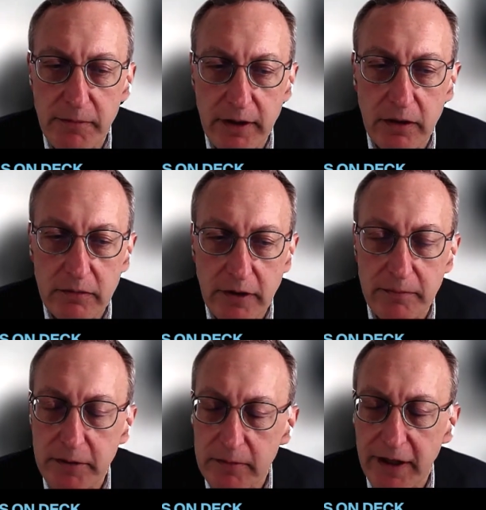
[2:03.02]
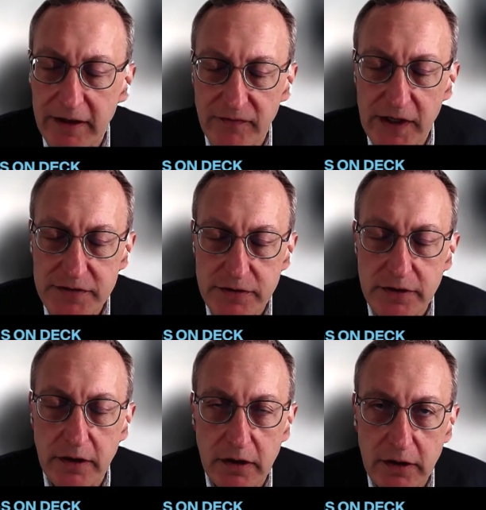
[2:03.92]
are something that Fed
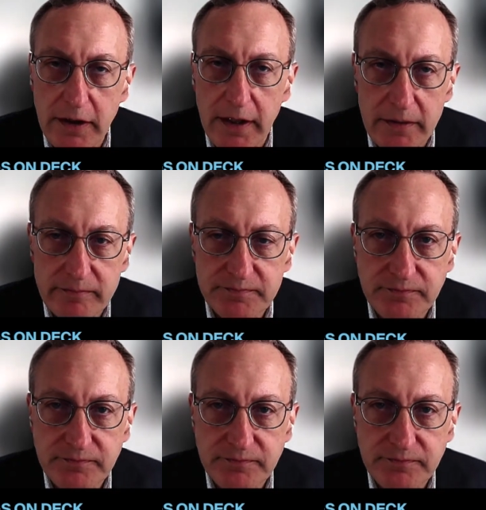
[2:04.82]
investors are going to look at.